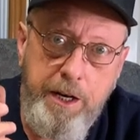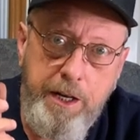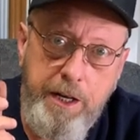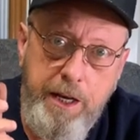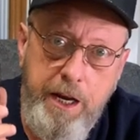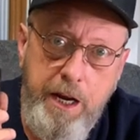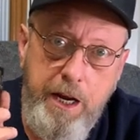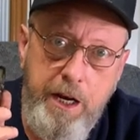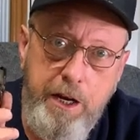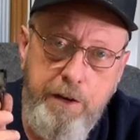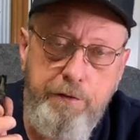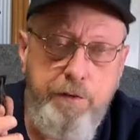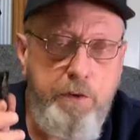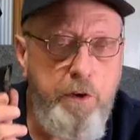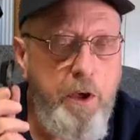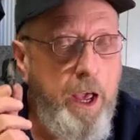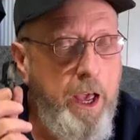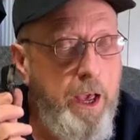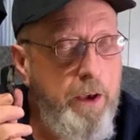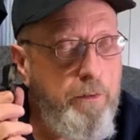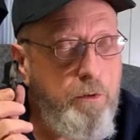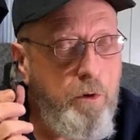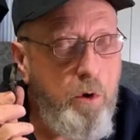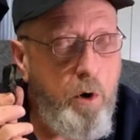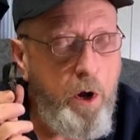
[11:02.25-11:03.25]
Again, if you
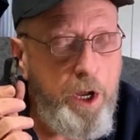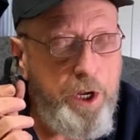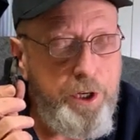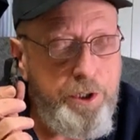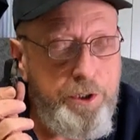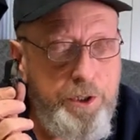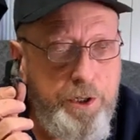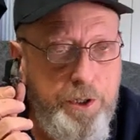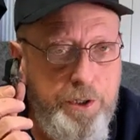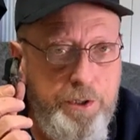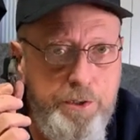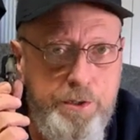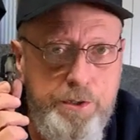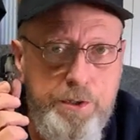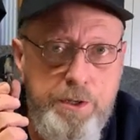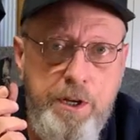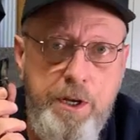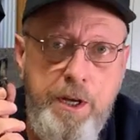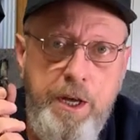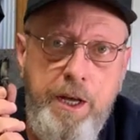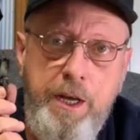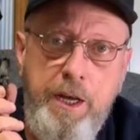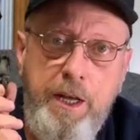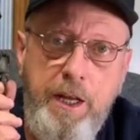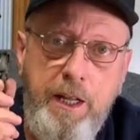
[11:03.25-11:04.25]
have questions,
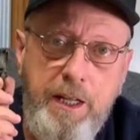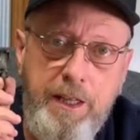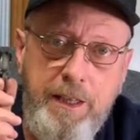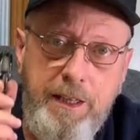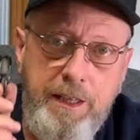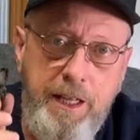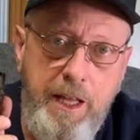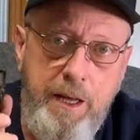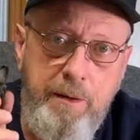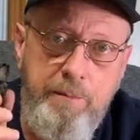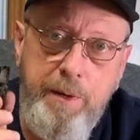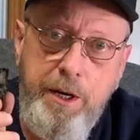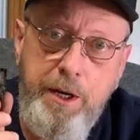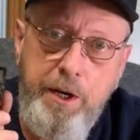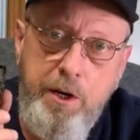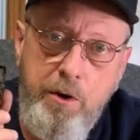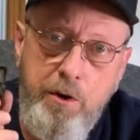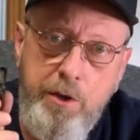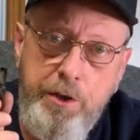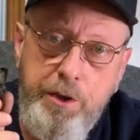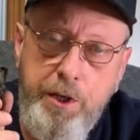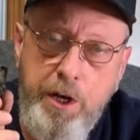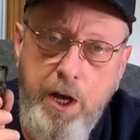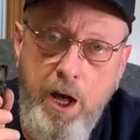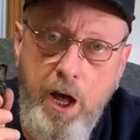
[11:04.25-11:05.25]
let me know
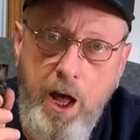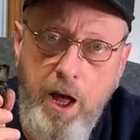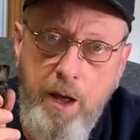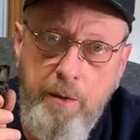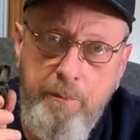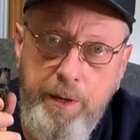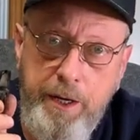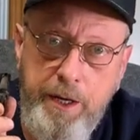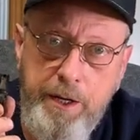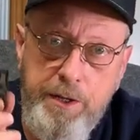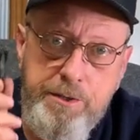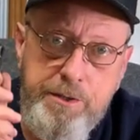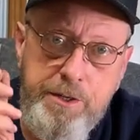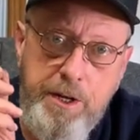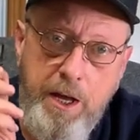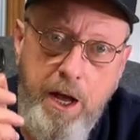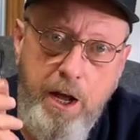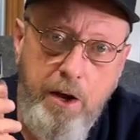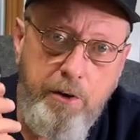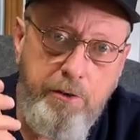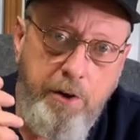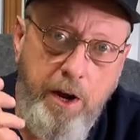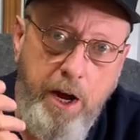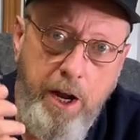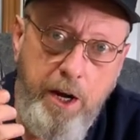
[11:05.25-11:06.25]
in the comments.
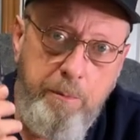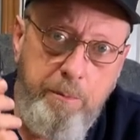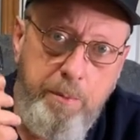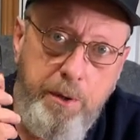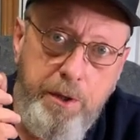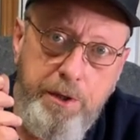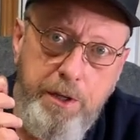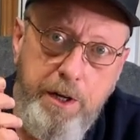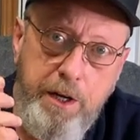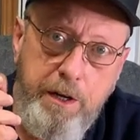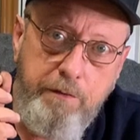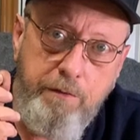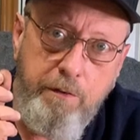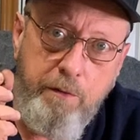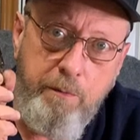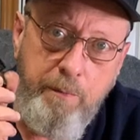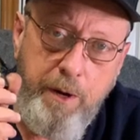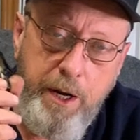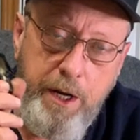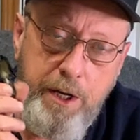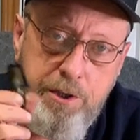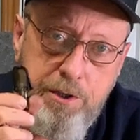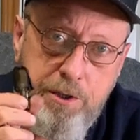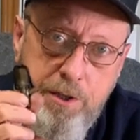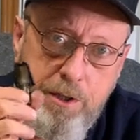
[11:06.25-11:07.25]
I'll try to put the
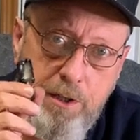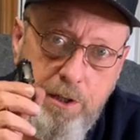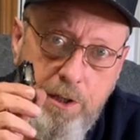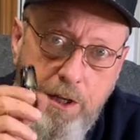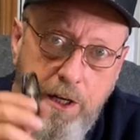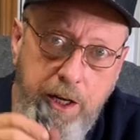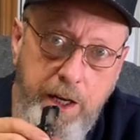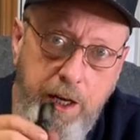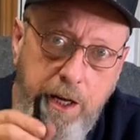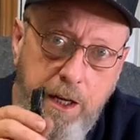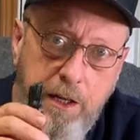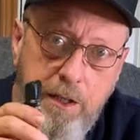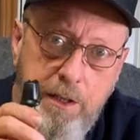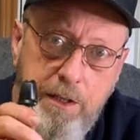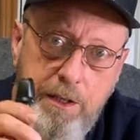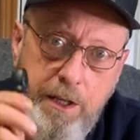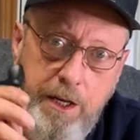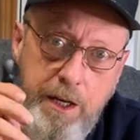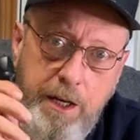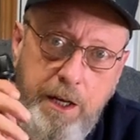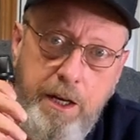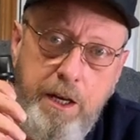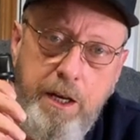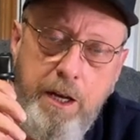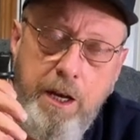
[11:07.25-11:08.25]
information in
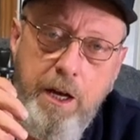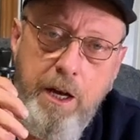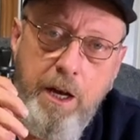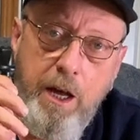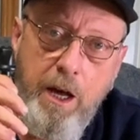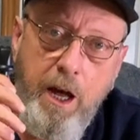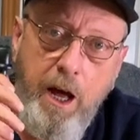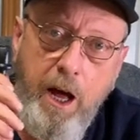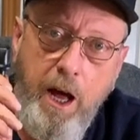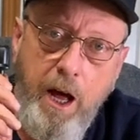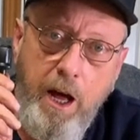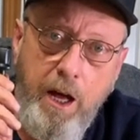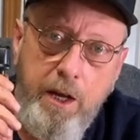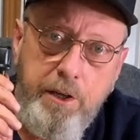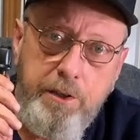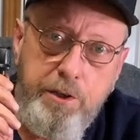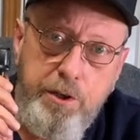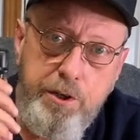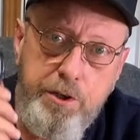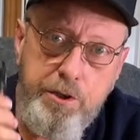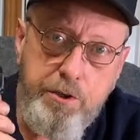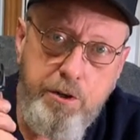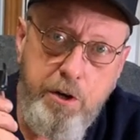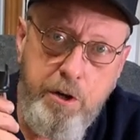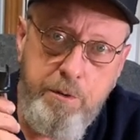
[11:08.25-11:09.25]
the
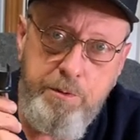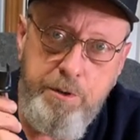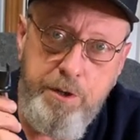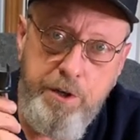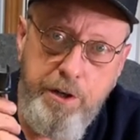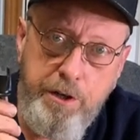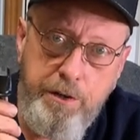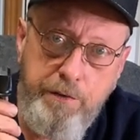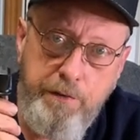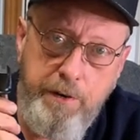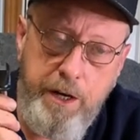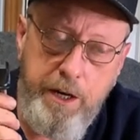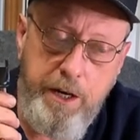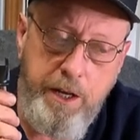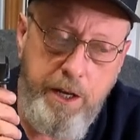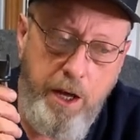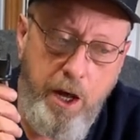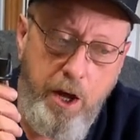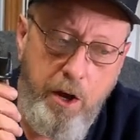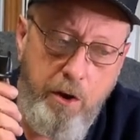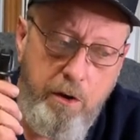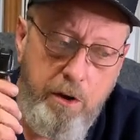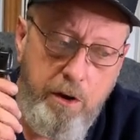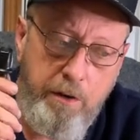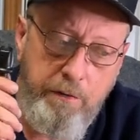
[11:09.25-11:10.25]
description of the
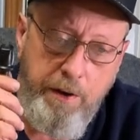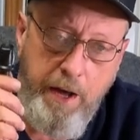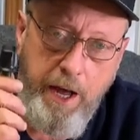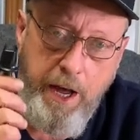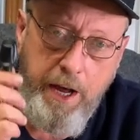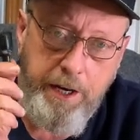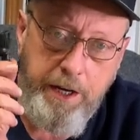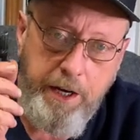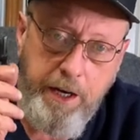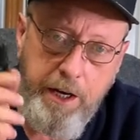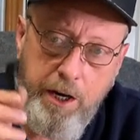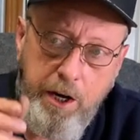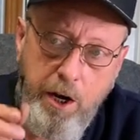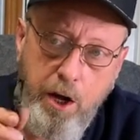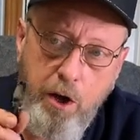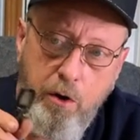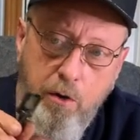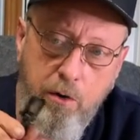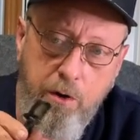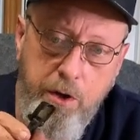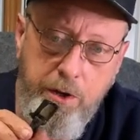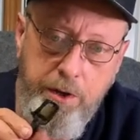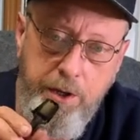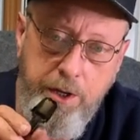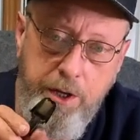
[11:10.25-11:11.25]
video of how to get a
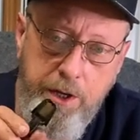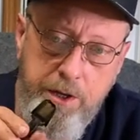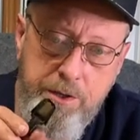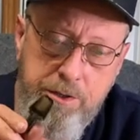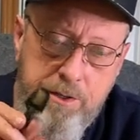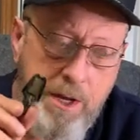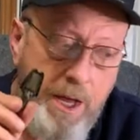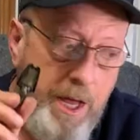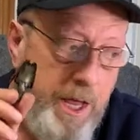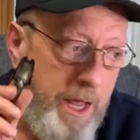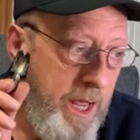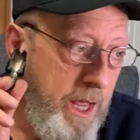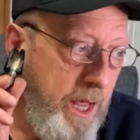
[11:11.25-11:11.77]
hold of this.